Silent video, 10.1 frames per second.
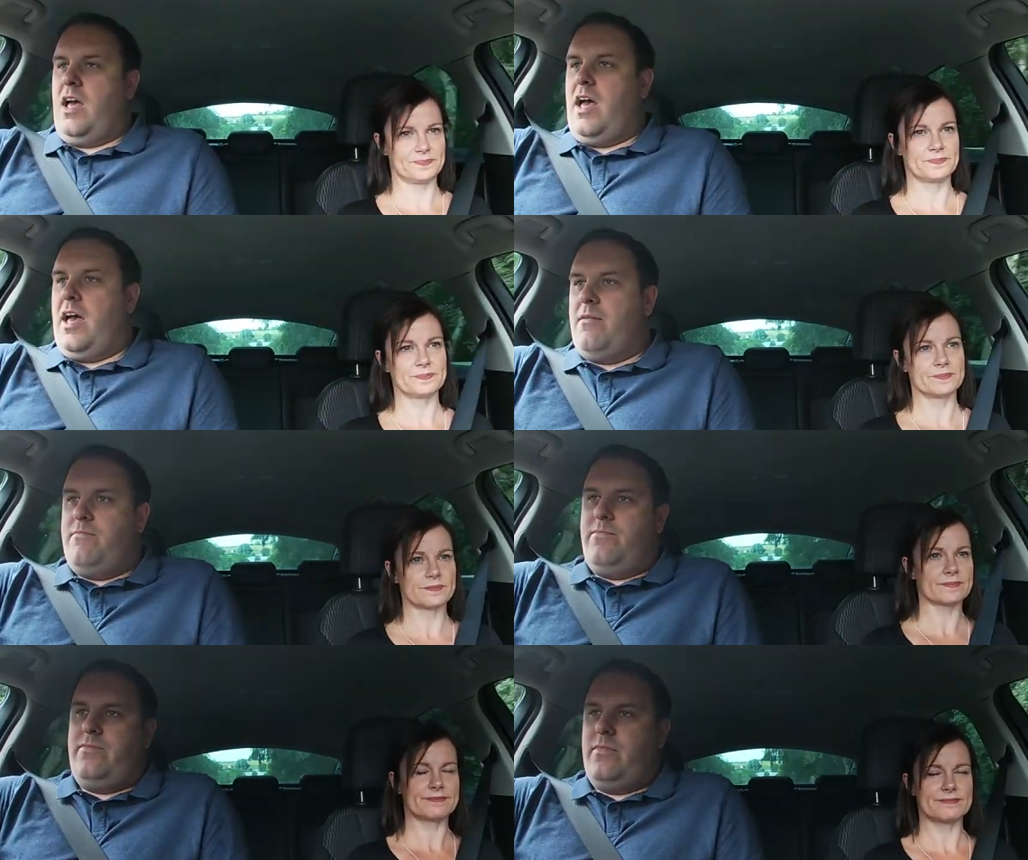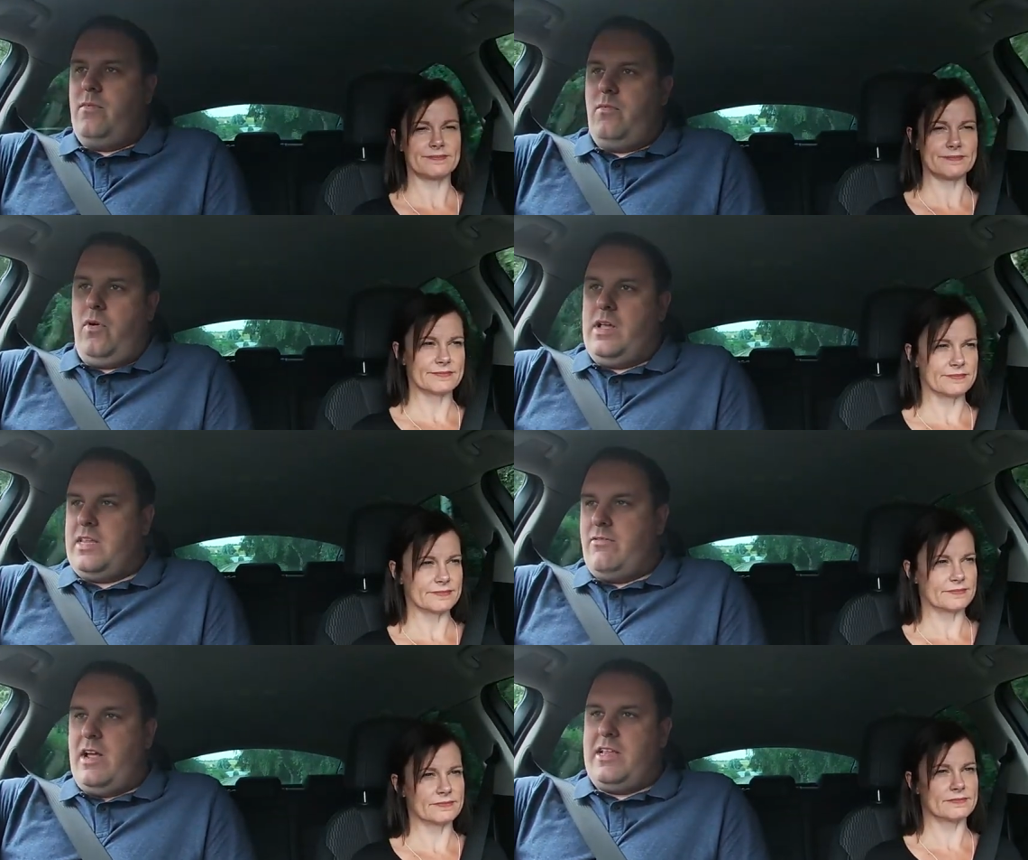Speaker 1: Um, what, is
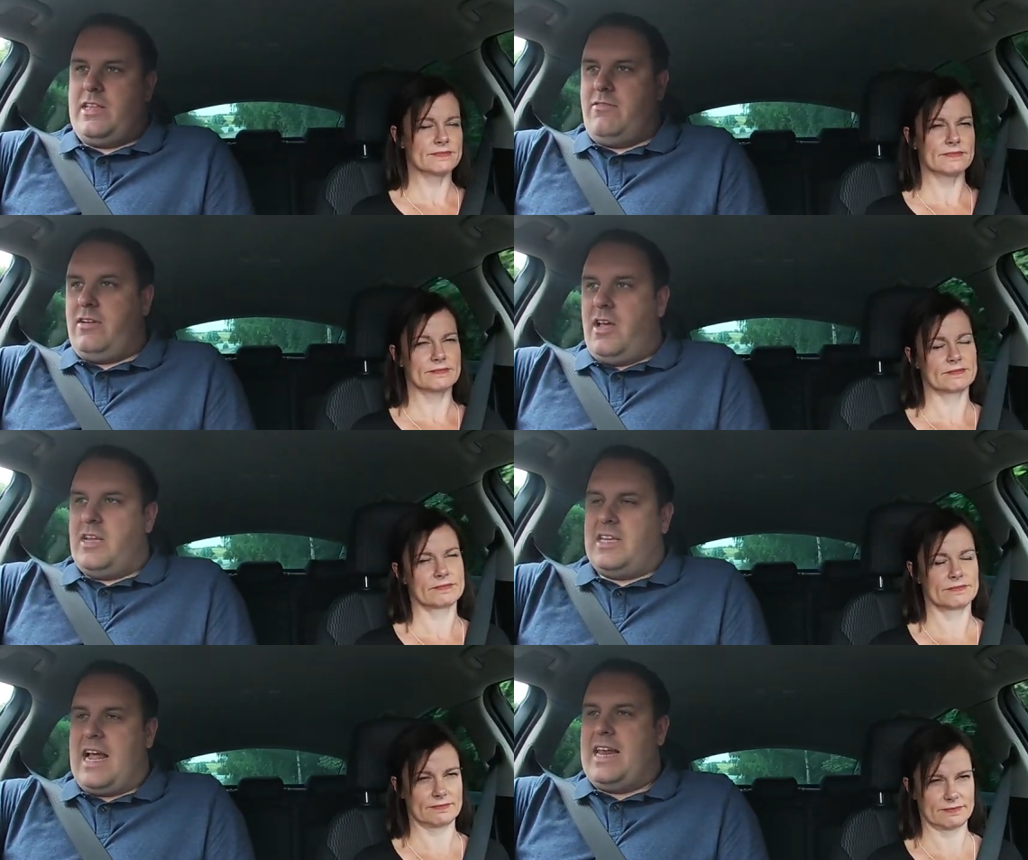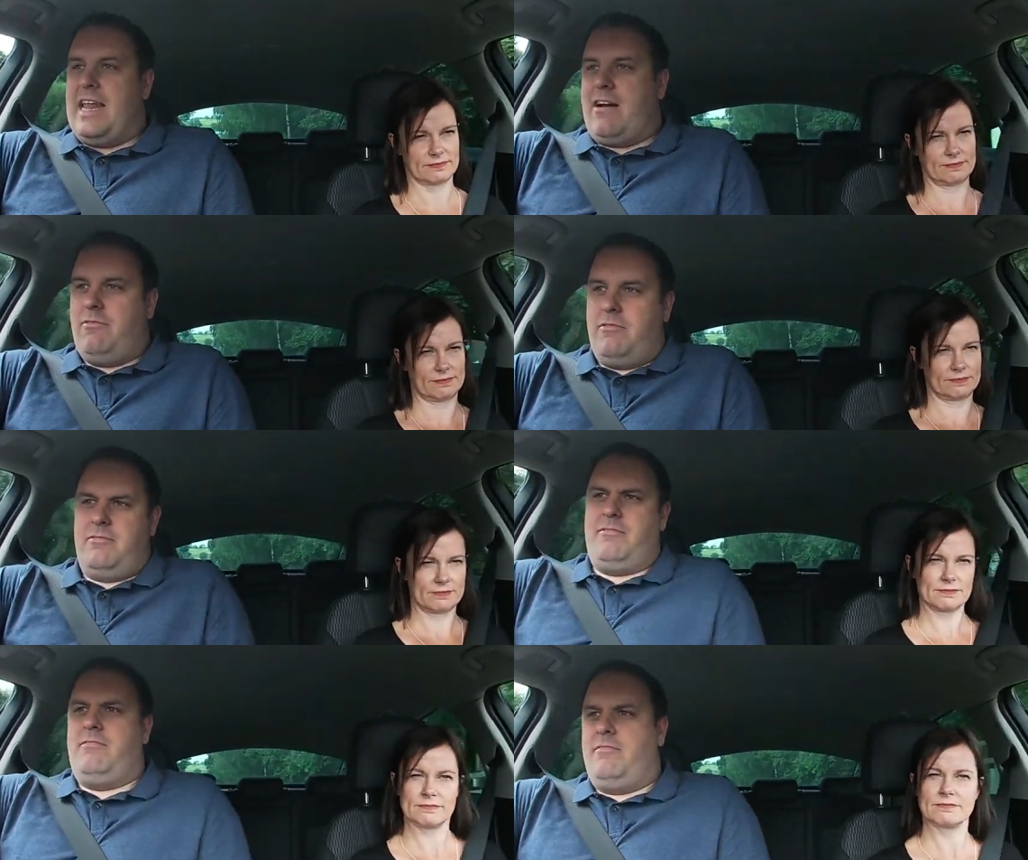there, is there a, a standout
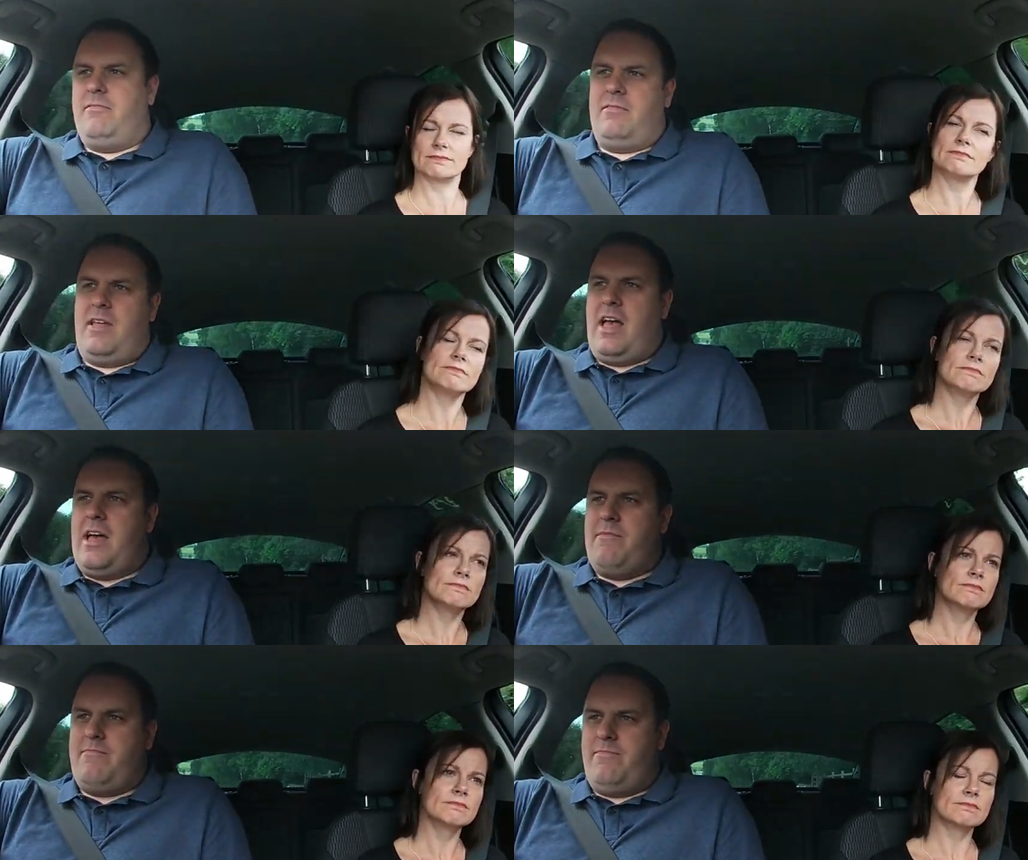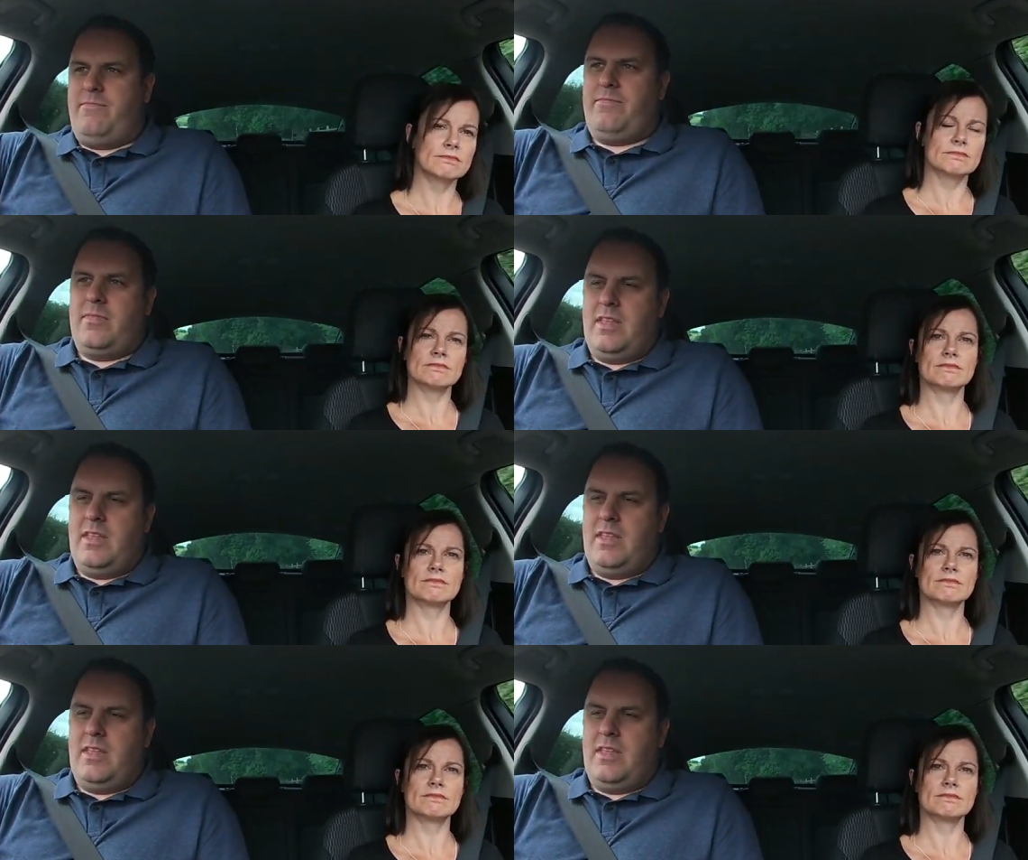um,